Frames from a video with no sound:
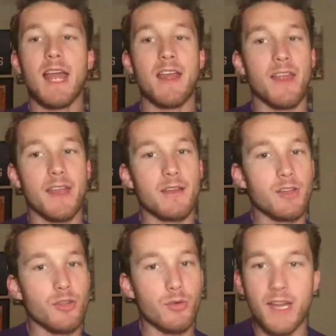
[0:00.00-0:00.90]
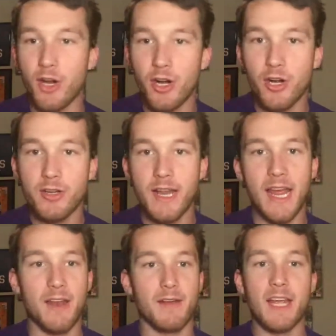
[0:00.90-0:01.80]
and then you get hurt
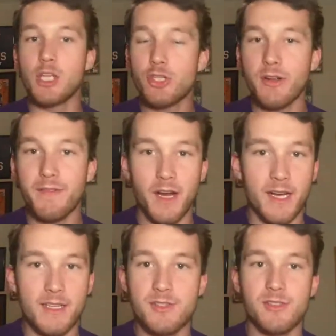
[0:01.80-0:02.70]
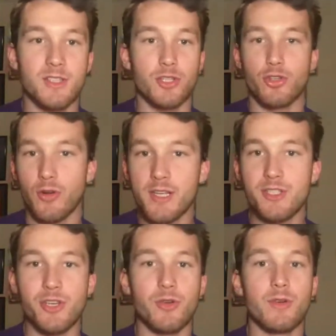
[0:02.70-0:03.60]
and injury variance
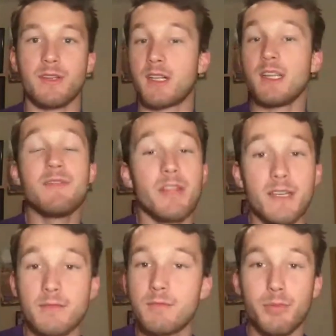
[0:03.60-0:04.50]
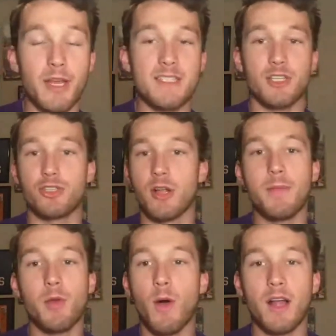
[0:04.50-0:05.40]
destroys you and Cleveland plays
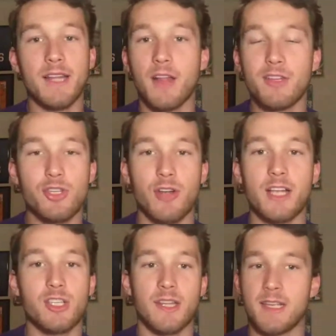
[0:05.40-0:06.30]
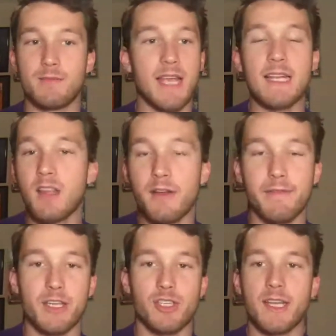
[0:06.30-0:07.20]
extremely well down the stretch and they take the
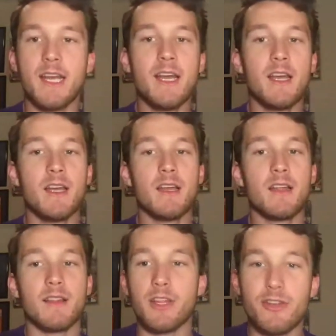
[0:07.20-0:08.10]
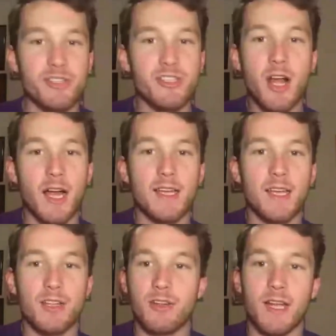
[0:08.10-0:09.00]
division, then you're stuck
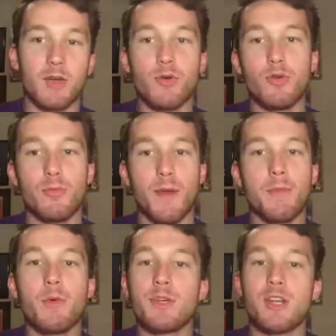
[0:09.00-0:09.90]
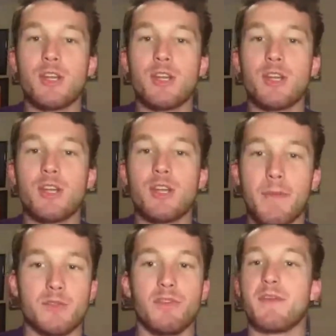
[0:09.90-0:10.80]
and you're like, ooh, maybe we should have made those
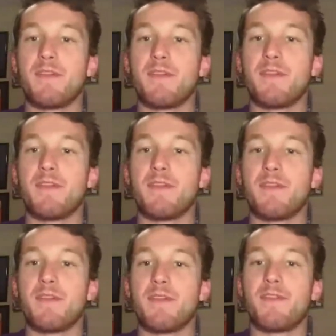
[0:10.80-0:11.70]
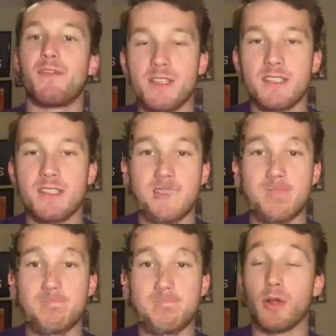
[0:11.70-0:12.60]
moves before the season started and built
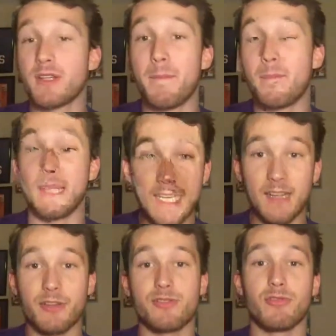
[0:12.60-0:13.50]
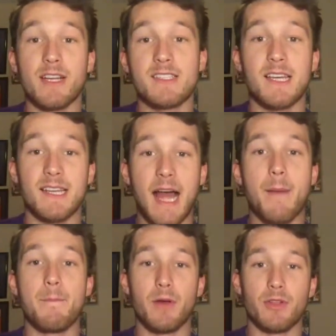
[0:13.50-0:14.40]
a bigger lead. There's risk in
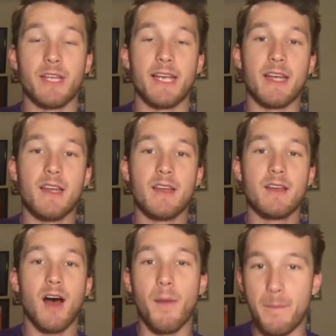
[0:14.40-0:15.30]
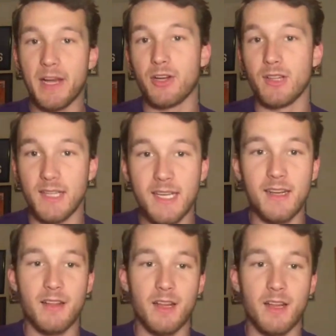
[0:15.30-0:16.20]
not building a bigger
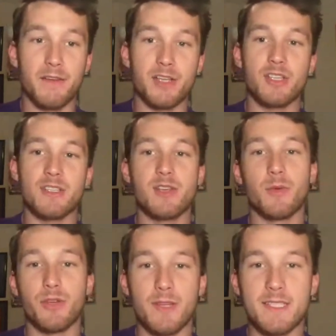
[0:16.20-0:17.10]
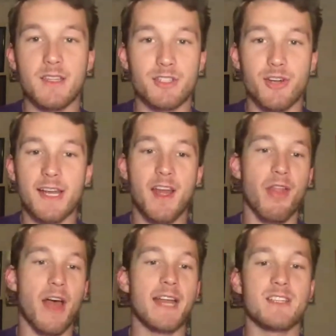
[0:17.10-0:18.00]
lead in the division. So when you get to the trade
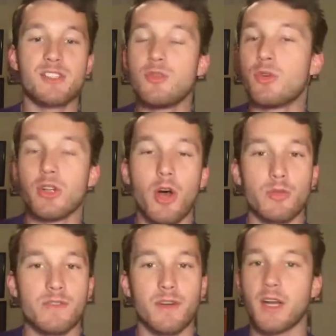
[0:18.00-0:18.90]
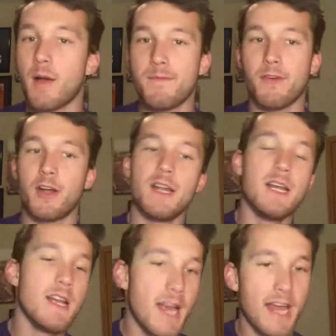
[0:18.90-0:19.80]
deadline, it's too close for comfort
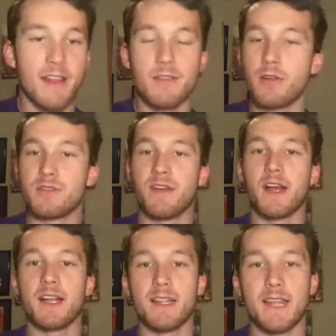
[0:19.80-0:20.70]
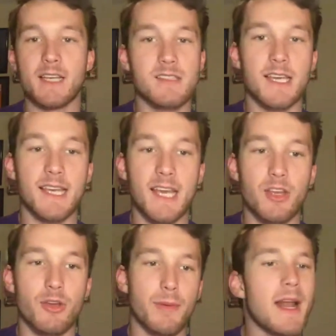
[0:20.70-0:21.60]
and those variant things can get
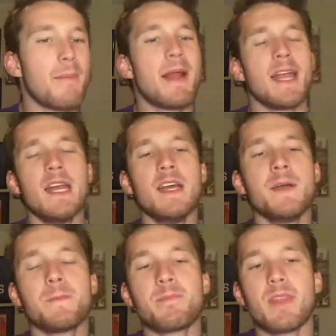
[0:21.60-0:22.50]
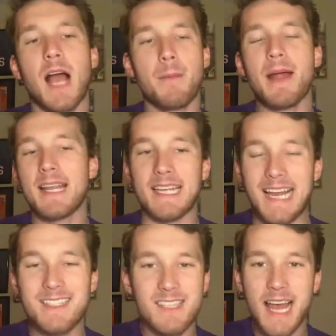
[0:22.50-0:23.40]
you. But I'm not
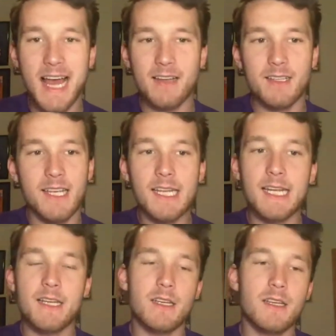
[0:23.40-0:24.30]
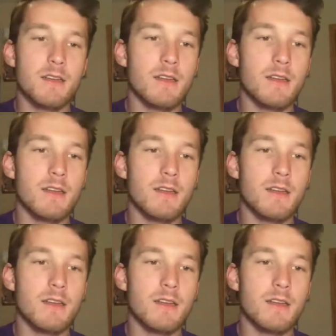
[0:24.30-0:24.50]
against that, Keenan.